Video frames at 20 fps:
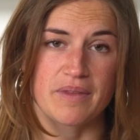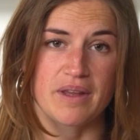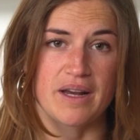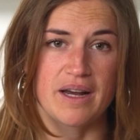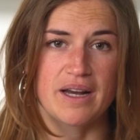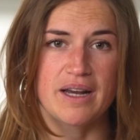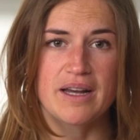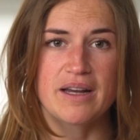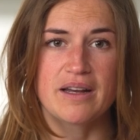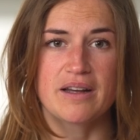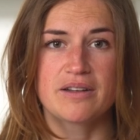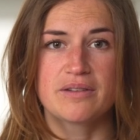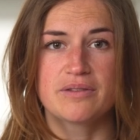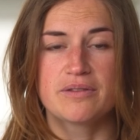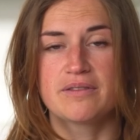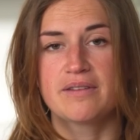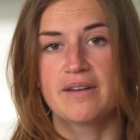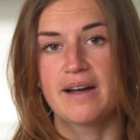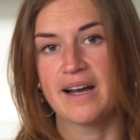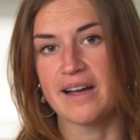And
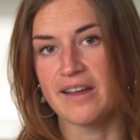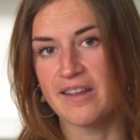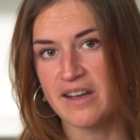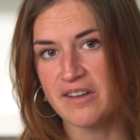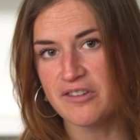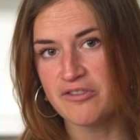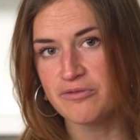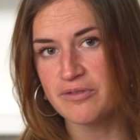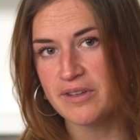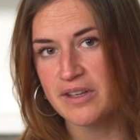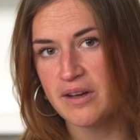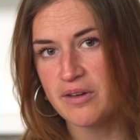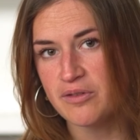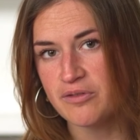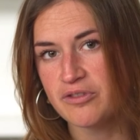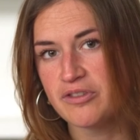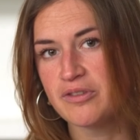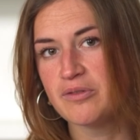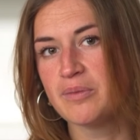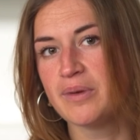handheld
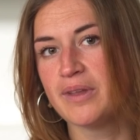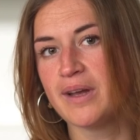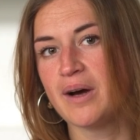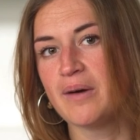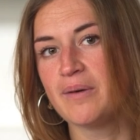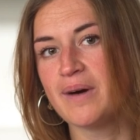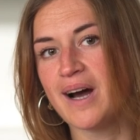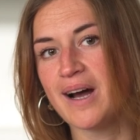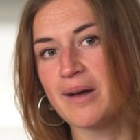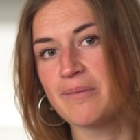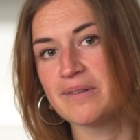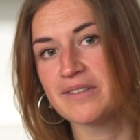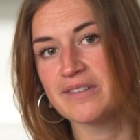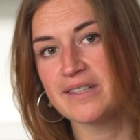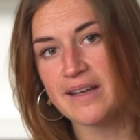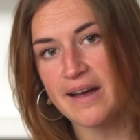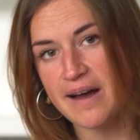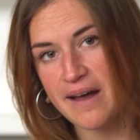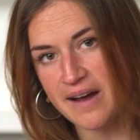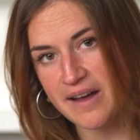videos, without IBIS
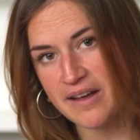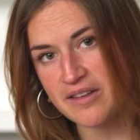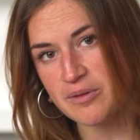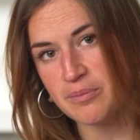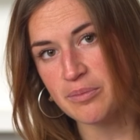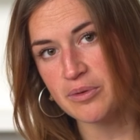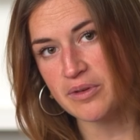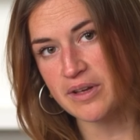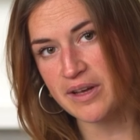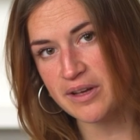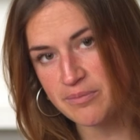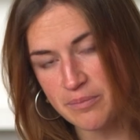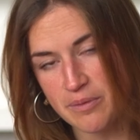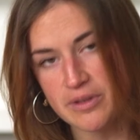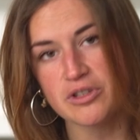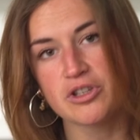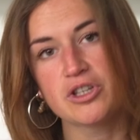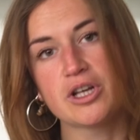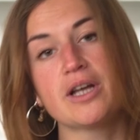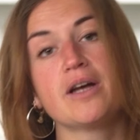they can end up looking a bit
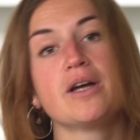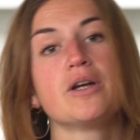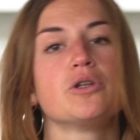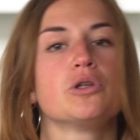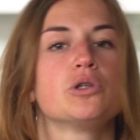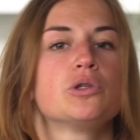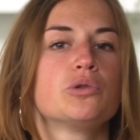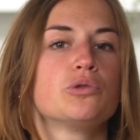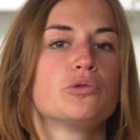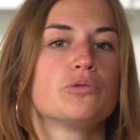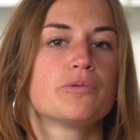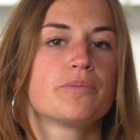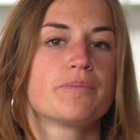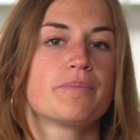shaky too.